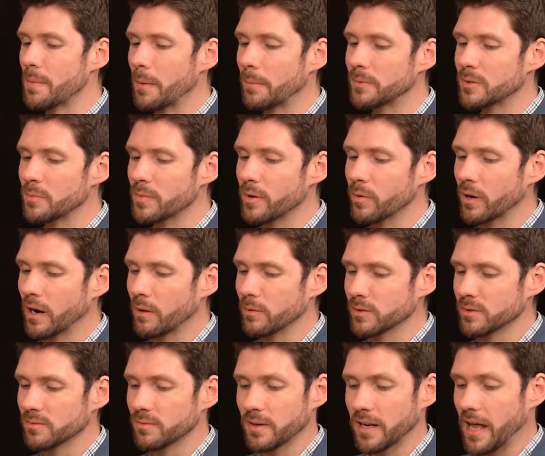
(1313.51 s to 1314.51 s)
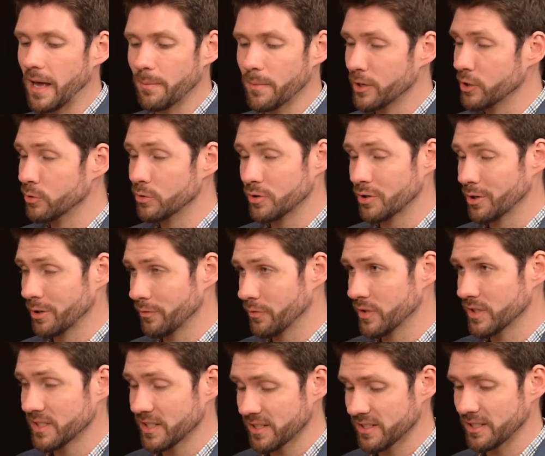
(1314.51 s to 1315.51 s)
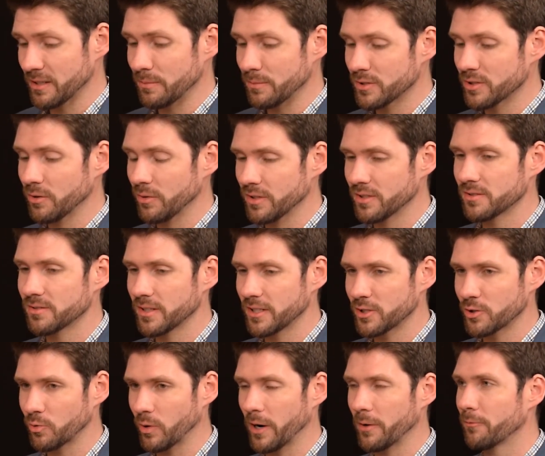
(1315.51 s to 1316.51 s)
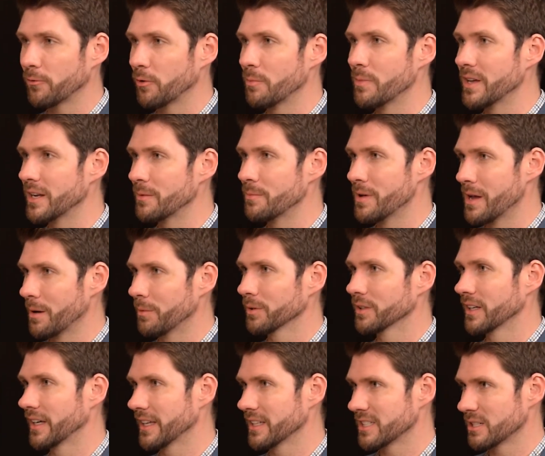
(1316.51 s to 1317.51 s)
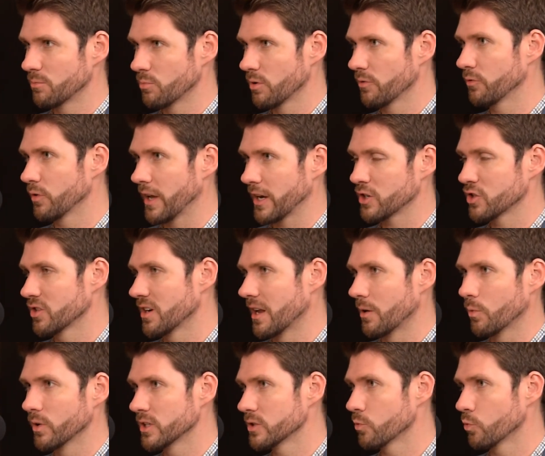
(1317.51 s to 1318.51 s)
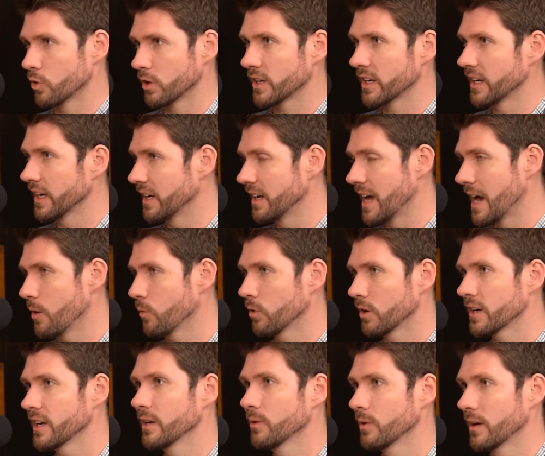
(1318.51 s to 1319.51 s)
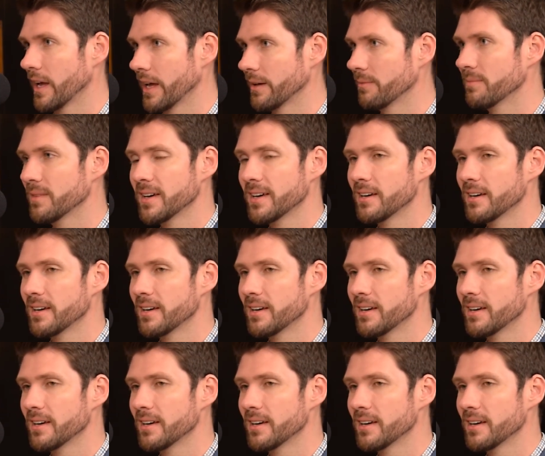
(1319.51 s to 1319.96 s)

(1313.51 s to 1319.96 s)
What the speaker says: up to me and I'm a user of the system, so it's great for me to be able to get some reflection on what's working and not working when I